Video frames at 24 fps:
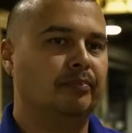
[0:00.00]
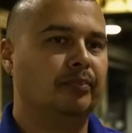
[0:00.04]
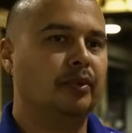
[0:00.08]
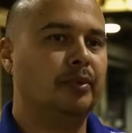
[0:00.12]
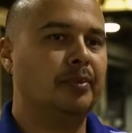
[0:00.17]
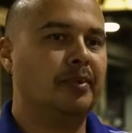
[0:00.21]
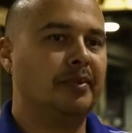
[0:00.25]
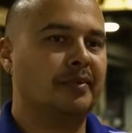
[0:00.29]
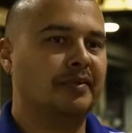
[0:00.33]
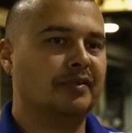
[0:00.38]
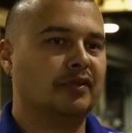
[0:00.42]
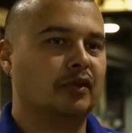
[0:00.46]

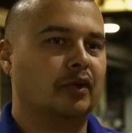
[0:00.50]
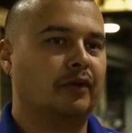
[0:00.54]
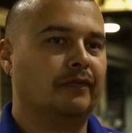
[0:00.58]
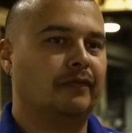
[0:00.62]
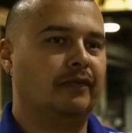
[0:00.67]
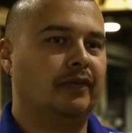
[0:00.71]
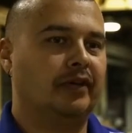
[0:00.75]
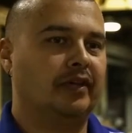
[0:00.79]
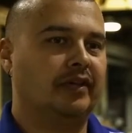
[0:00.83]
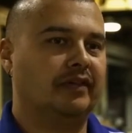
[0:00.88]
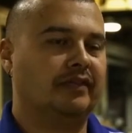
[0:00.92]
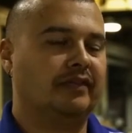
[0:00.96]
Bluebeam has
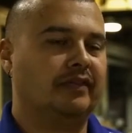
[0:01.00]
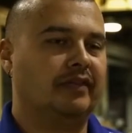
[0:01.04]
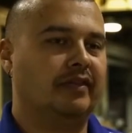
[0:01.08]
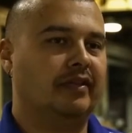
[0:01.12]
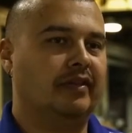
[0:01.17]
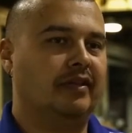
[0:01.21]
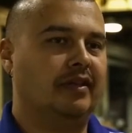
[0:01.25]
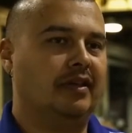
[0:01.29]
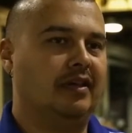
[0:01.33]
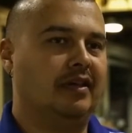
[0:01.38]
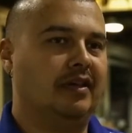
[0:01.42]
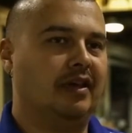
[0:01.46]
offered us
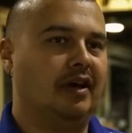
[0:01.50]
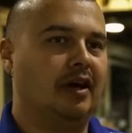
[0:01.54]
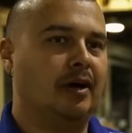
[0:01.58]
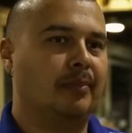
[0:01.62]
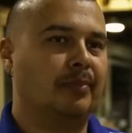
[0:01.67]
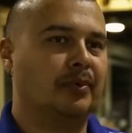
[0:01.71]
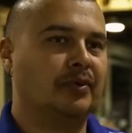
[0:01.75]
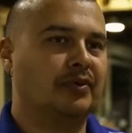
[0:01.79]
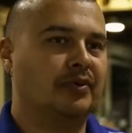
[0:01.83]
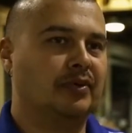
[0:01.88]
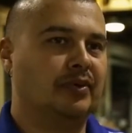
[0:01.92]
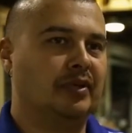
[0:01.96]
the
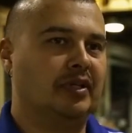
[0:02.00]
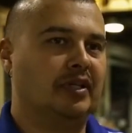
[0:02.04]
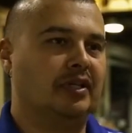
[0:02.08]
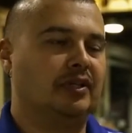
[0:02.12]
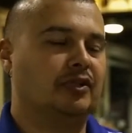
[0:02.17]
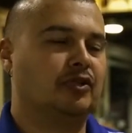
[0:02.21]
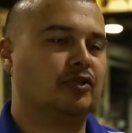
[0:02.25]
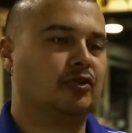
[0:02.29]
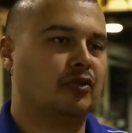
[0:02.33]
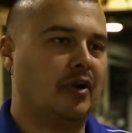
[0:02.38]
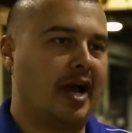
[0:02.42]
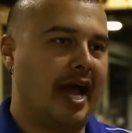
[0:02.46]
opportunity to
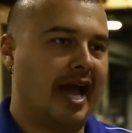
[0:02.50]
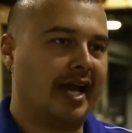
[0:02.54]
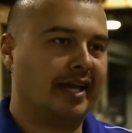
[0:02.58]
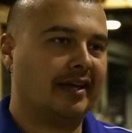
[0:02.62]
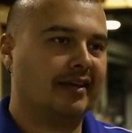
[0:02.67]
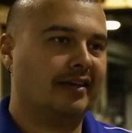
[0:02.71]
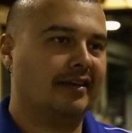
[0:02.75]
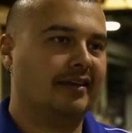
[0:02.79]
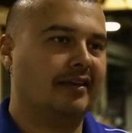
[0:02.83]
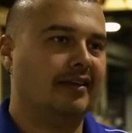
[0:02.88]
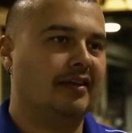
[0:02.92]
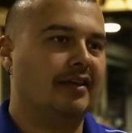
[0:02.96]
track
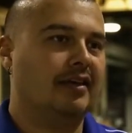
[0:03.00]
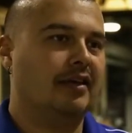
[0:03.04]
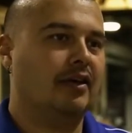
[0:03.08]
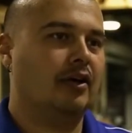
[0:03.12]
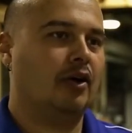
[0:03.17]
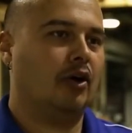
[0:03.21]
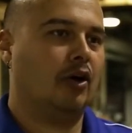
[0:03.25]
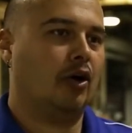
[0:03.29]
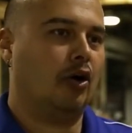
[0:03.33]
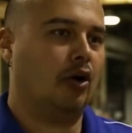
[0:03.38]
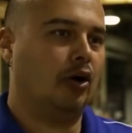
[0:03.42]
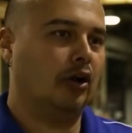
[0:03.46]

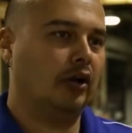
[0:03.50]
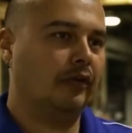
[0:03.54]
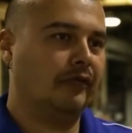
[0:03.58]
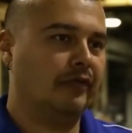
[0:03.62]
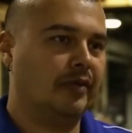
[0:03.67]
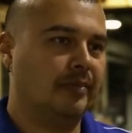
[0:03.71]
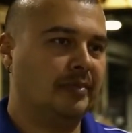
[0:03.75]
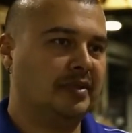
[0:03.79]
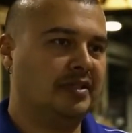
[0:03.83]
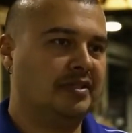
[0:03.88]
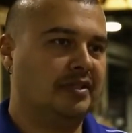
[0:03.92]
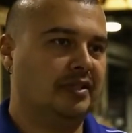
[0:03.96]
all of
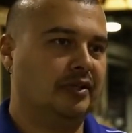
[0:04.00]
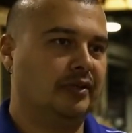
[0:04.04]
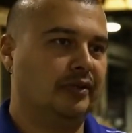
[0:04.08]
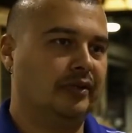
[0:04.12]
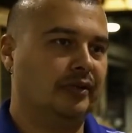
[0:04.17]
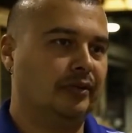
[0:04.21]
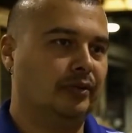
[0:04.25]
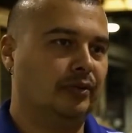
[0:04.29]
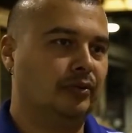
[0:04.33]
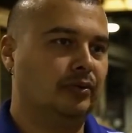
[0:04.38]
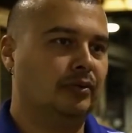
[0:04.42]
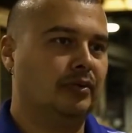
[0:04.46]
the
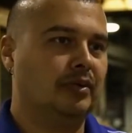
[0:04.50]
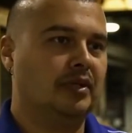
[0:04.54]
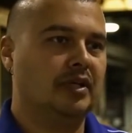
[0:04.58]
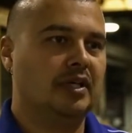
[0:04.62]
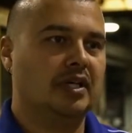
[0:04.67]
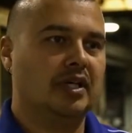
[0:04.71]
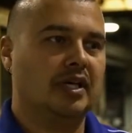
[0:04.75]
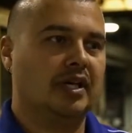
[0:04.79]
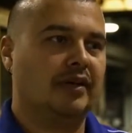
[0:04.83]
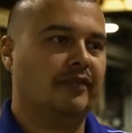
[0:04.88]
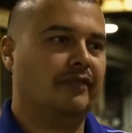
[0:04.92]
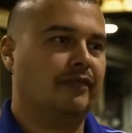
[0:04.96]
material
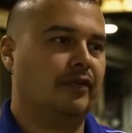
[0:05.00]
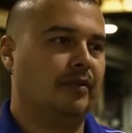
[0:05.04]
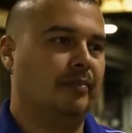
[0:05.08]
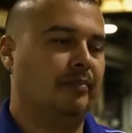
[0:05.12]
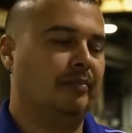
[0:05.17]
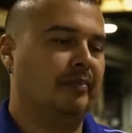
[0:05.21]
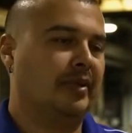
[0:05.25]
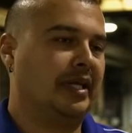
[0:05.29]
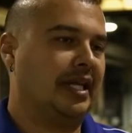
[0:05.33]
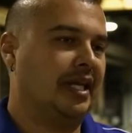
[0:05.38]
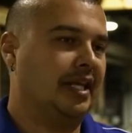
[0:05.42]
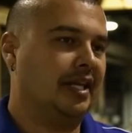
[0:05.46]

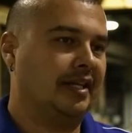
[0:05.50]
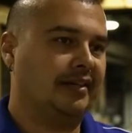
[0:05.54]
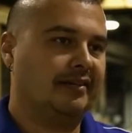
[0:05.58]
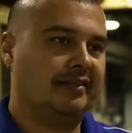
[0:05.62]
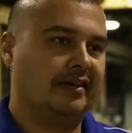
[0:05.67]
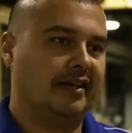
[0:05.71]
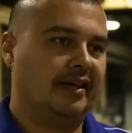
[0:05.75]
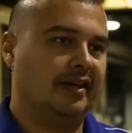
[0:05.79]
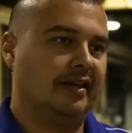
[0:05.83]
from beginning to